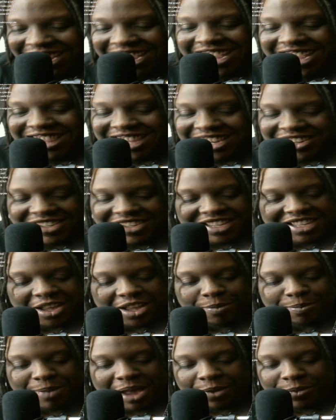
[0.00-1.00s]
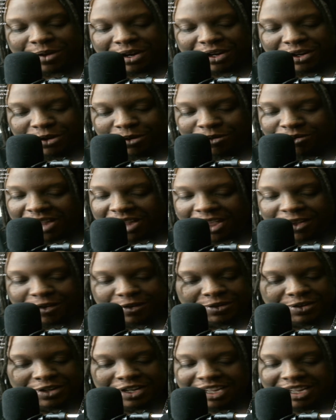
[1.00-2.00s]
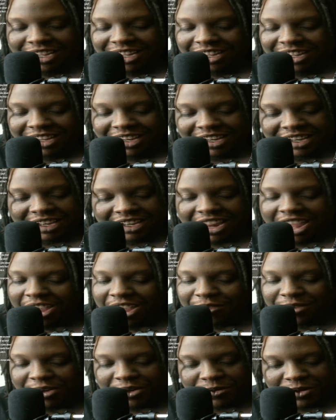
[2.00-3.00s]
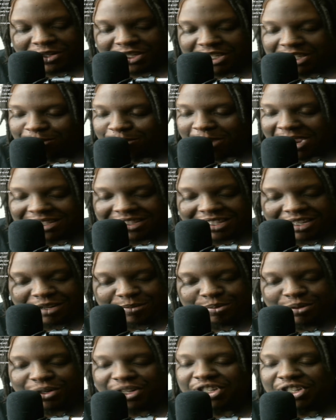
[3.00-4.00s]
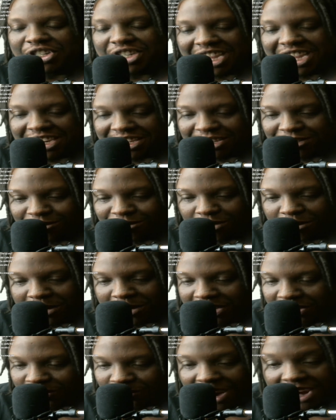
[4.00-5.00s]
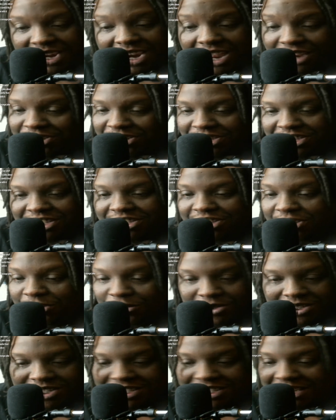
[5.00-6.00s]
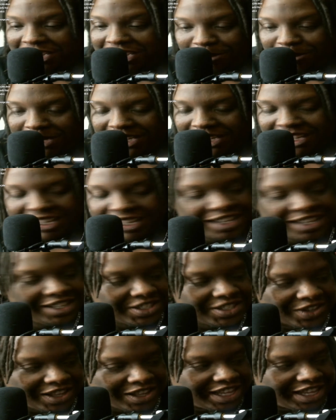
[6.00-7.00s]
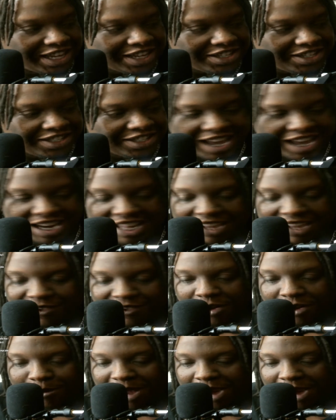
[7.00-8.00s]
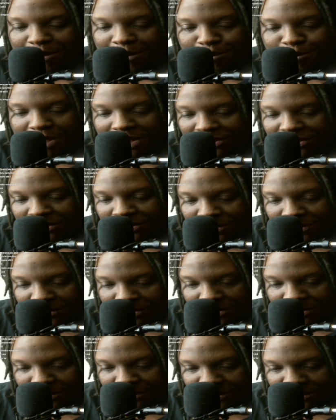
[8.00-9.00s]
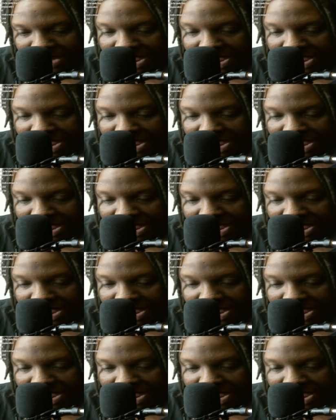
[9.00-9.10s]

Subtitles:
Then she'd come back with a newfound love and respect and appreciation for me. Because right now she's just used to seeing me. So I think I just got to give her about a month on her own.